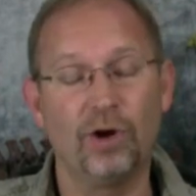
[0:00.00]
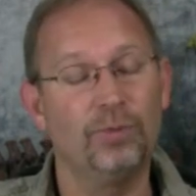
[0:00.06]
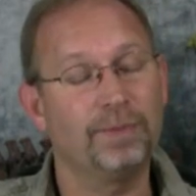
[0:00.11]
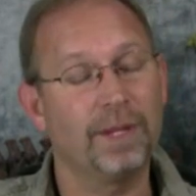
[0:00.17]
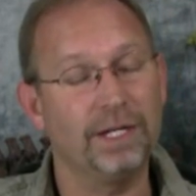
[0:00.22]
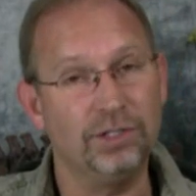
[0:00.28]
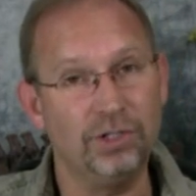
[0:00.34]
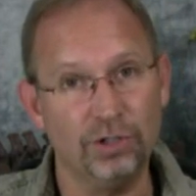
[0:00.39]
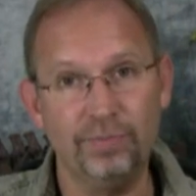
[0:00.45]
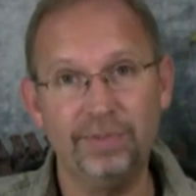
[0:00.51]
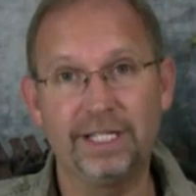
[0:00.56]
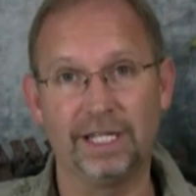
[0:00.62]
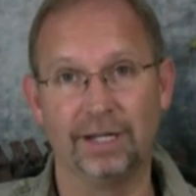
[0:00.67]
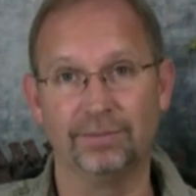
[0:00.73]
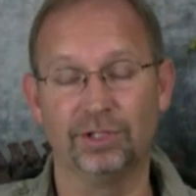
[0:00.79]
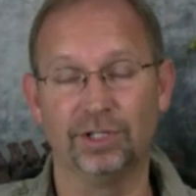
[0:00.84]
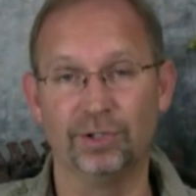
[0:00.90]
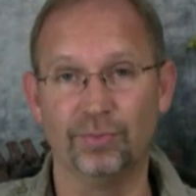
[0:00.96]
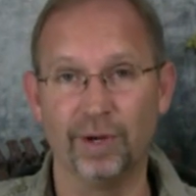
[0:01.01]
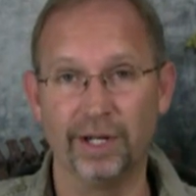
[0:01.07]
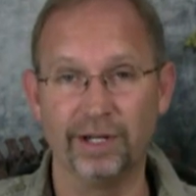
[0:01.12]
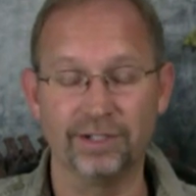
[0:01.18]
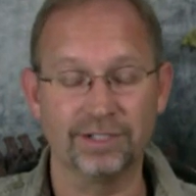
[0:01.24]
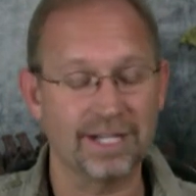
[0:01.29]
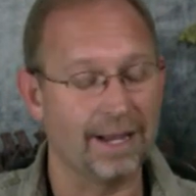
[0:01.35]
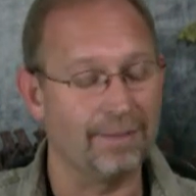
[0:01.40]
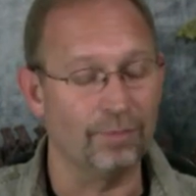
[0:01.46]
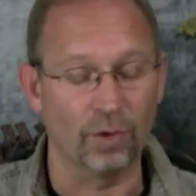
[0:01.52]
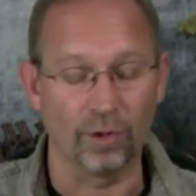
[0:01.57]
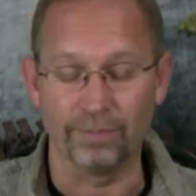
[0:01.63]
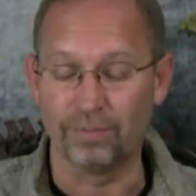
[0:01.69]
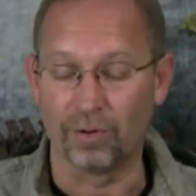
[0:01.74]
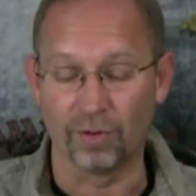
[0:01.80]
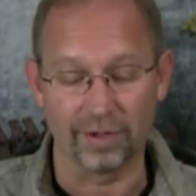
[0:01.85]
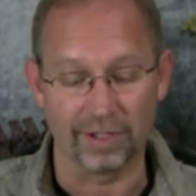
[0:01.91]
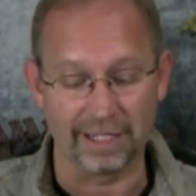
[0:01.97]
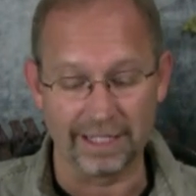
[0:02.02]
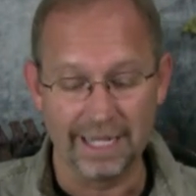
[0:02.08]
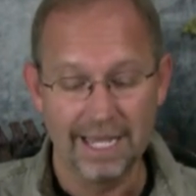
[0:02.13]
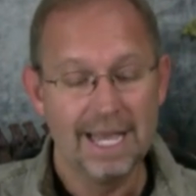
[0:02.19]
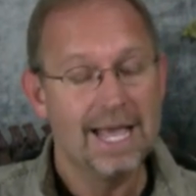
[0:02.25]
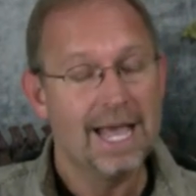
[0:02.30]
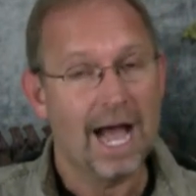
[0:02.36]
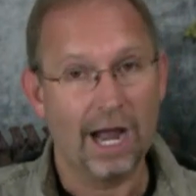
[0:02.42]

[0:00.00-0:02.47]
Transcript: I hope they do become good readers, and more importantly,